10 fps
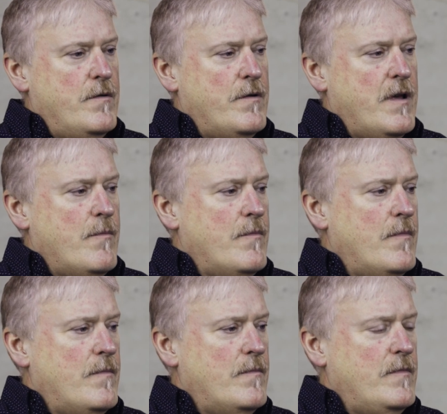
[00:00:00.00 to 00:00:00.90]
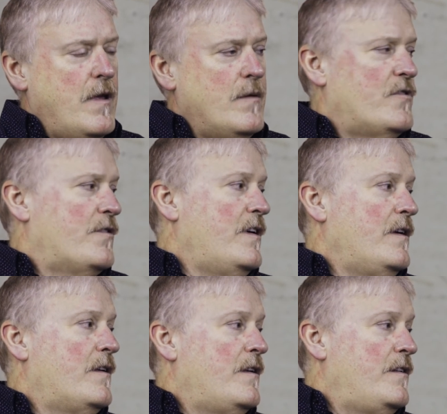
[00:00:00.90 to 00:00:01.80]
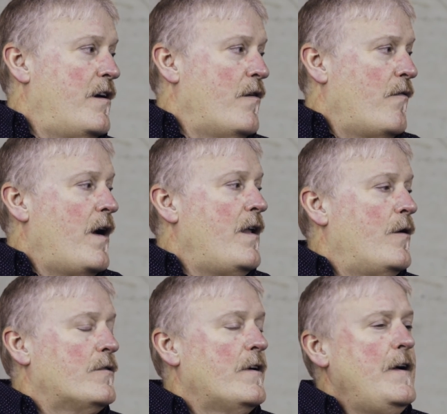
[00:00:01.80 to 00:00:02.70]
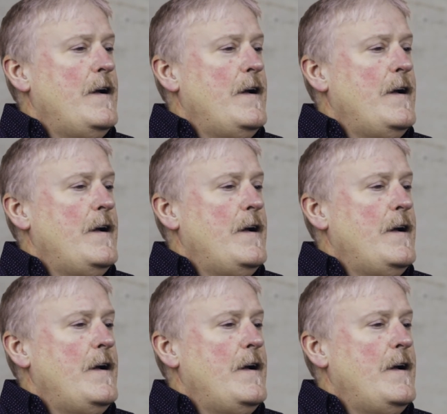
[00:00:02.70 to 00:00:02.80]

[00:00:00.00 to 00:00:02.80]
Their names are Tina and Darren Rideout.